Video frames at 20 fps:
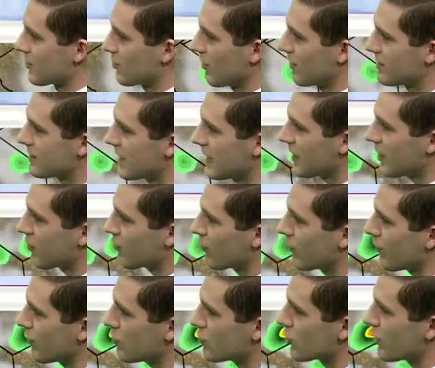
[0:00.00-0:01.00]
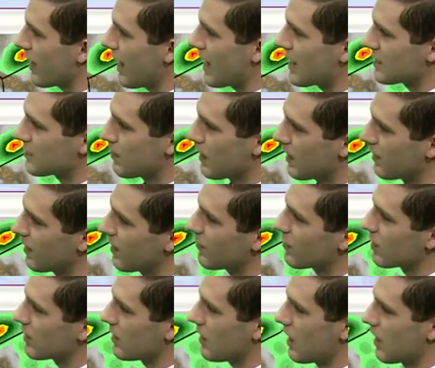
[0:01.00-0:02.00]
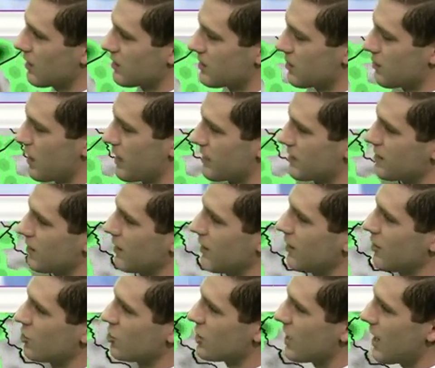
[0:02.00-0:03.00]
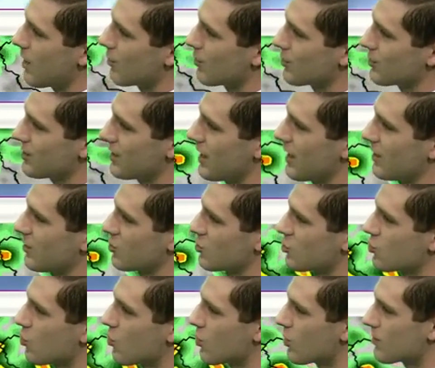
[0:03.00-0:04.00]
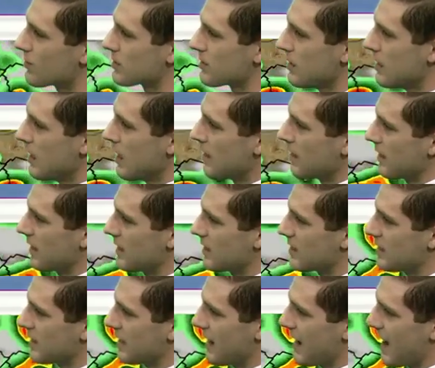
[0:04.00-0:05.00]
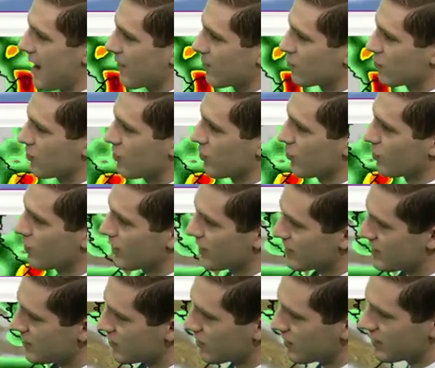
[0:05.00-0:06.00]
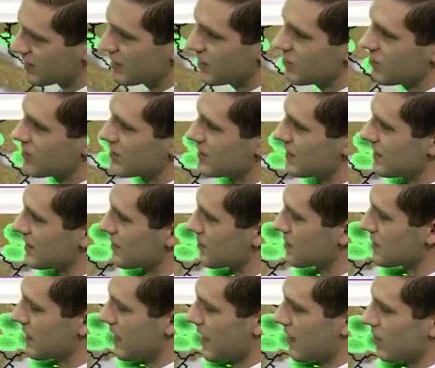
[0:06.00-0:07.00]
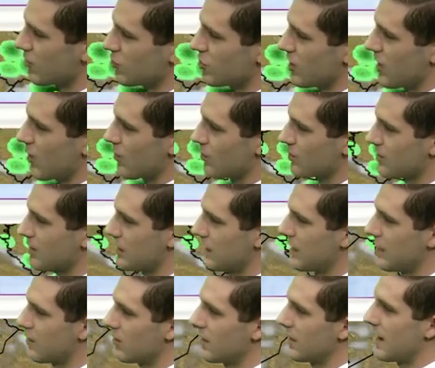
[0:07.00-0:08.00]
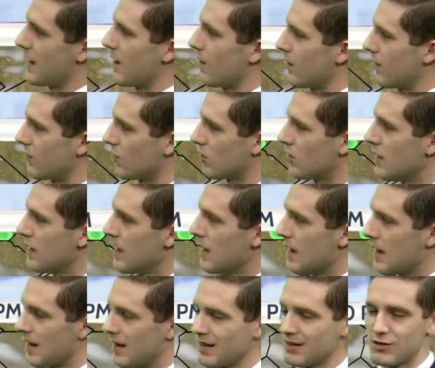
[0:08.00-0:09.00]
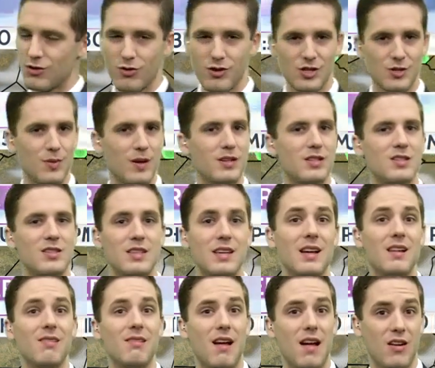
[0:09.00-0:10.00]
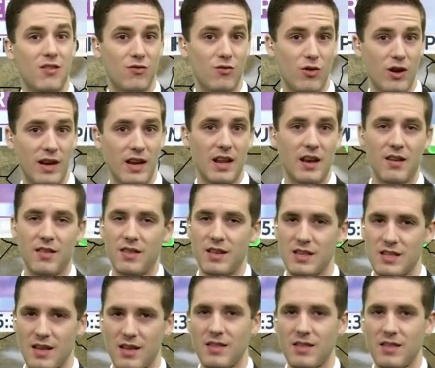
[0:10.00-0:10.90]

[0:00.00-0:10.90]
So let's take you through Futurecast by 11 o'clock, some isolated showers and storms. Then into the afternoon, we're going to still continue to see some scattered showers in the area. However, uh, don't expect to see a lot of rain out of these.